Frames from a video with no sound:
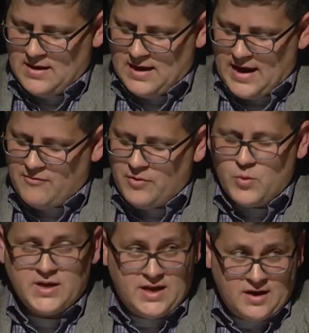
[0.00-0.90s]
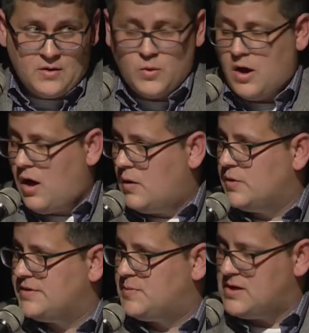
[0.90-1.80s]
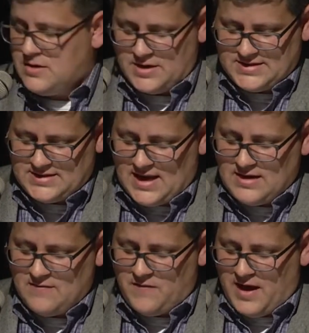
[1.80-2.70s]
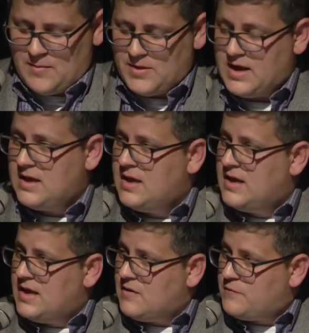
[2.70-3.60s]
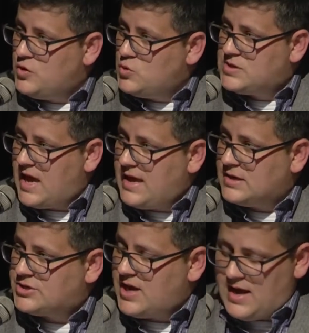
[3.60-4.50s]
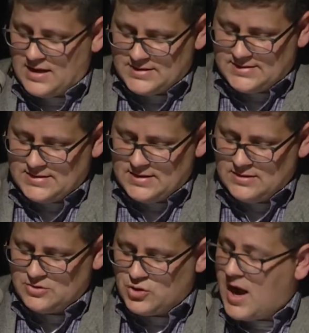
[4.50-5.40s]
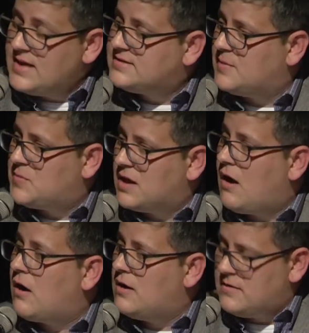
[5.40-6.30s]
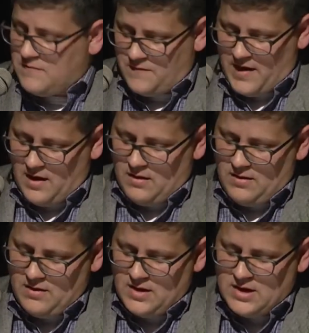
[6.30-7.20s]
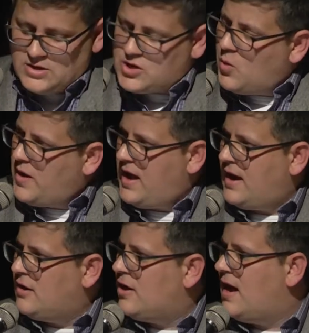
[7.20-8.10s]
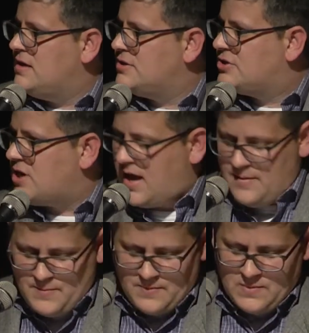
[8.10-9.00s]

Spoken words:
and everyone here will always be your extended family. If you take a chance, try something hard and fail, don't hang your head in shame